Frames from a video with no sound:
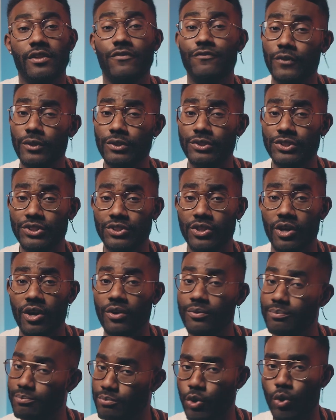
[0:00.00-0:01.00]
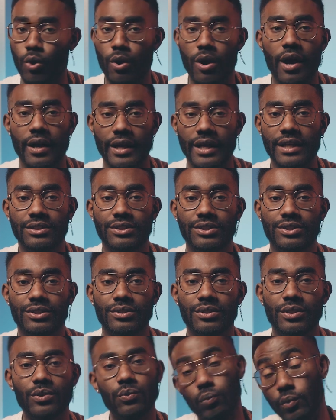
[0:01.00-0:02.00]
The first is called core
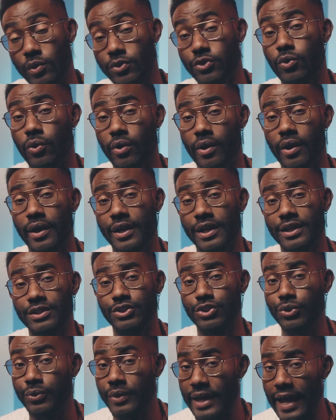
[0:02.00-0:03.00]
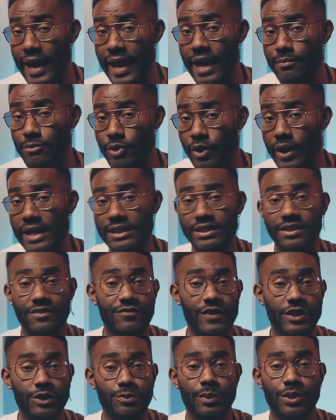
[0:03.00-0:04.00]
audience. With core audience, you can aim your ads
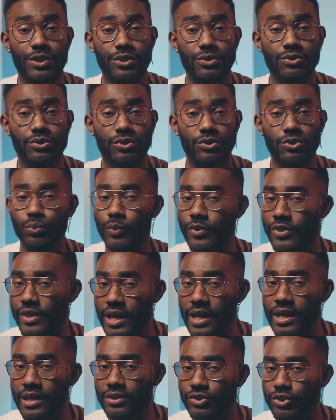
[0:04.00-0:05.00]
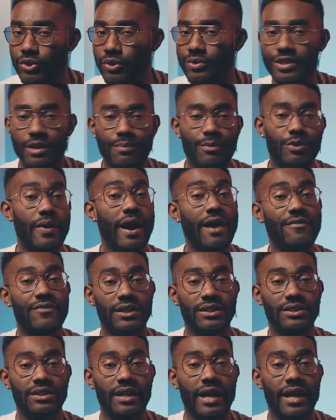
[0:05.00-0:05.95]
at Facebook users within certain demographics